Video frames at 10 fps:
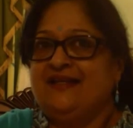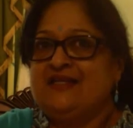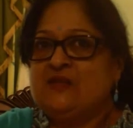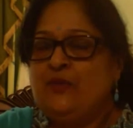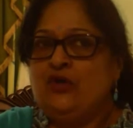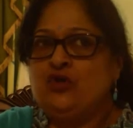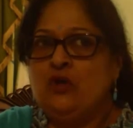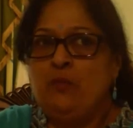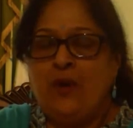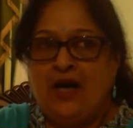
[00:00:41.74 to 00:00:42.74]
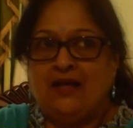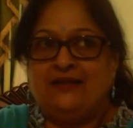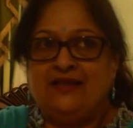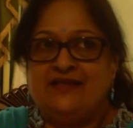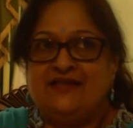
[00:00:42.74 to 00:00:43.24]
the spiritual
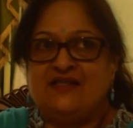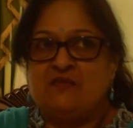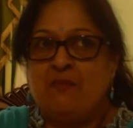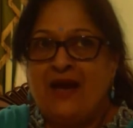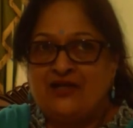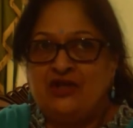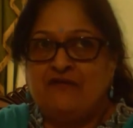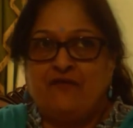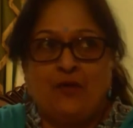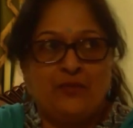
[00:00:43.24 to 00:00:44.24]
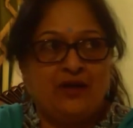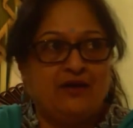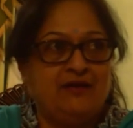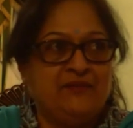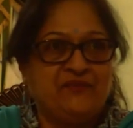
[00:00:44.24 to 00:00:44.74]
path is this magic
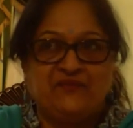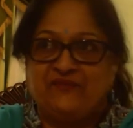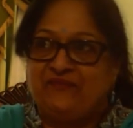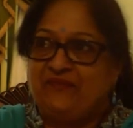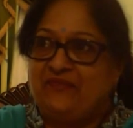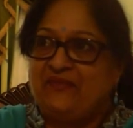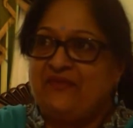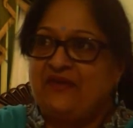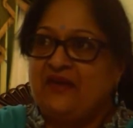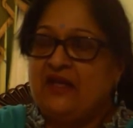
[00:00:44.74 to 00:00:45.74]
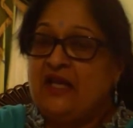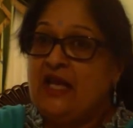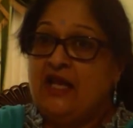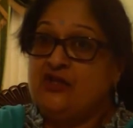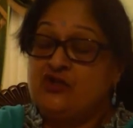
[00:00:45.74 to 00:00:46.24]
formula.
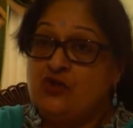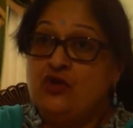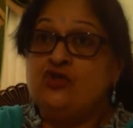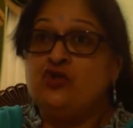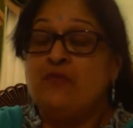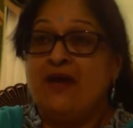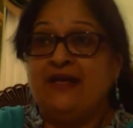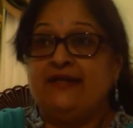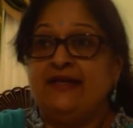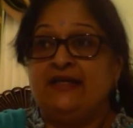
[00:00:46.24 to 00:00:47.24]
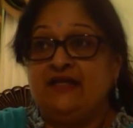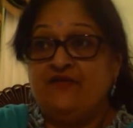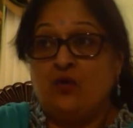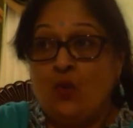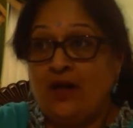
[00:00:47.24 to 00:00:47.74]
As soon as you meditate
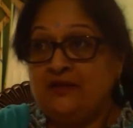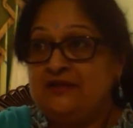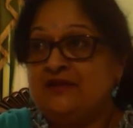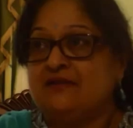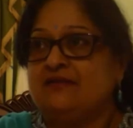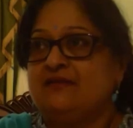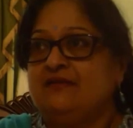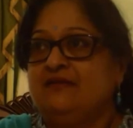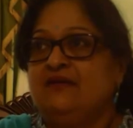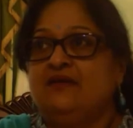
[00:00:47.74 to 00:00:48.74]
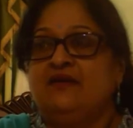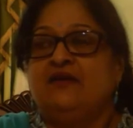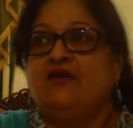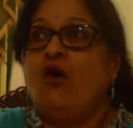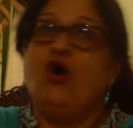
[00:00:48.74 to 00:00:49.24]
even once,
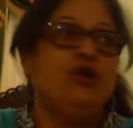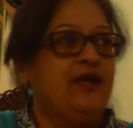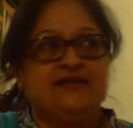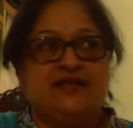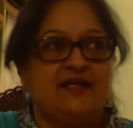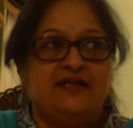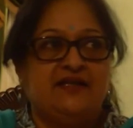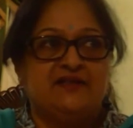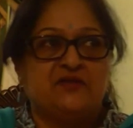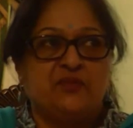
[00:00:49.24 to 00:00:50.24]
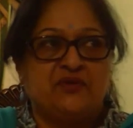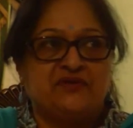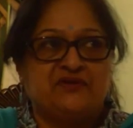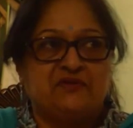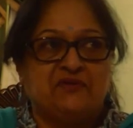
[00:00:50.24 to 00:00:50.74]
all your anxiety
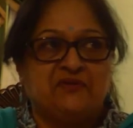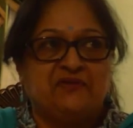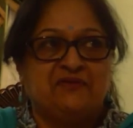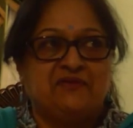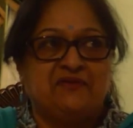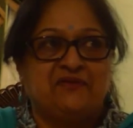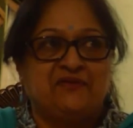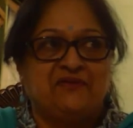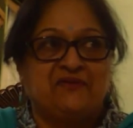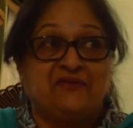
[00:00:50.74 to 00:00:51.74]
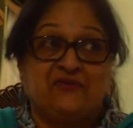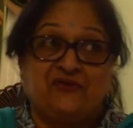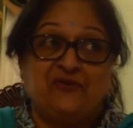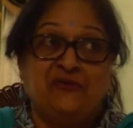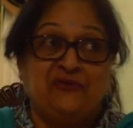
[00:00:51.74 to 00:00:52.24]
disappears.
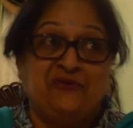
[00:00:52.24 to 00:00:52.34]
True.